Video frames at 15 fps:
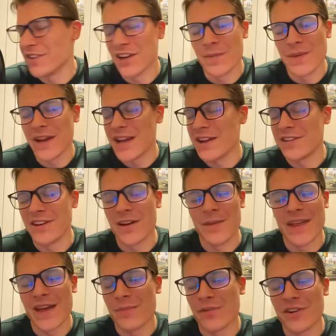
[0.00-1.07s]
there's going to be an
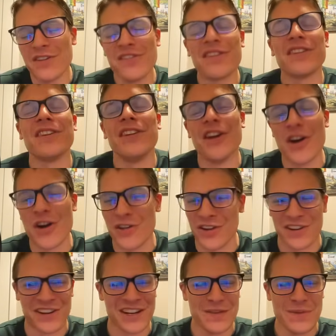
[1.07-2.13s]
anti-air by that point. You just know
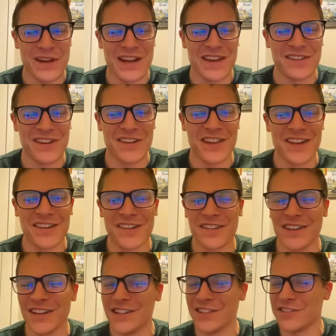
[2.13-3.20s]
there's going to be an anti-air. That's
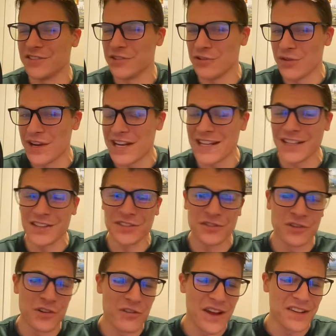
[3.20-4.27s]
just a little too greedy, a little
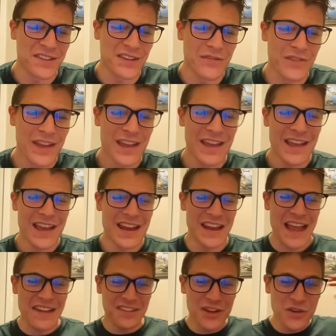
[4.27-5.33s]
too aggressive. And
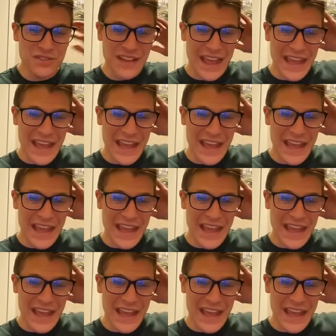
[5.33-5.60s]
he has no